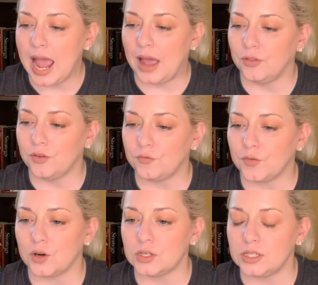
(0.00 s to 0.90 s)
And the
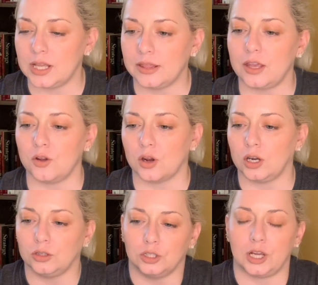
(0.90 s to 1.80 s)
first thing that you're
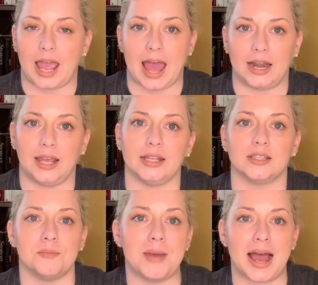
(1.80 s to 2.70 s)
going to look at is
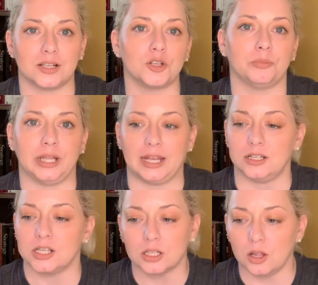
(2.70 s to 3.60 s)
the master plan
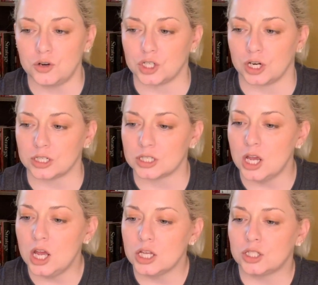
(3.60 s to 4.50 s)
disclosures.
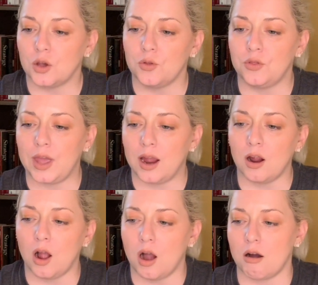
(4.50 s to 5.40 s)
So
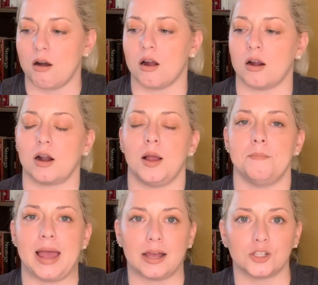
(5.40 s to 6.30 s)
there are
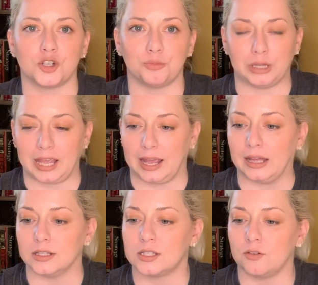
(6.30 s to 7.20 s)
master
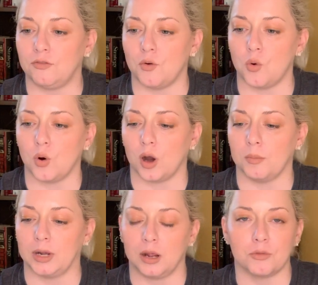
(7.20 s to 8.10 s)
plans for
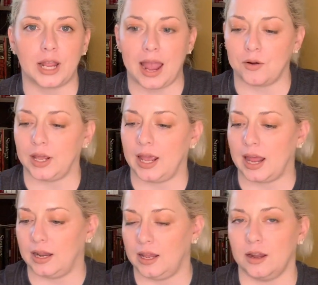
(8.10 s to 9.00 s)
Montgomery County,
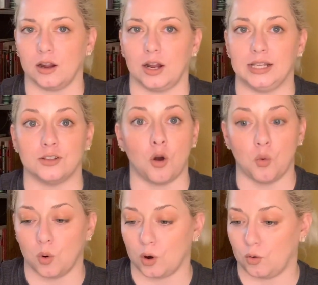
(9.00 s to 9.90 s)
and here it's
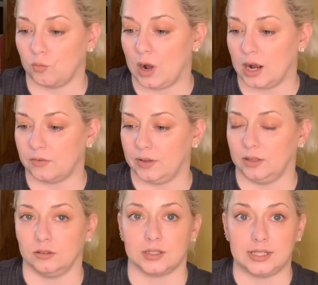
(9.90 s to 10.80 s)
or
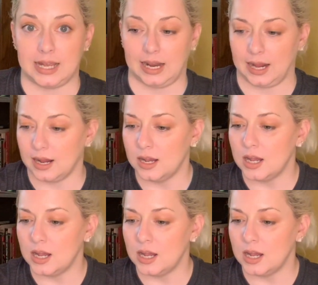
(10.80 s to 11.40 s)
Rockville City.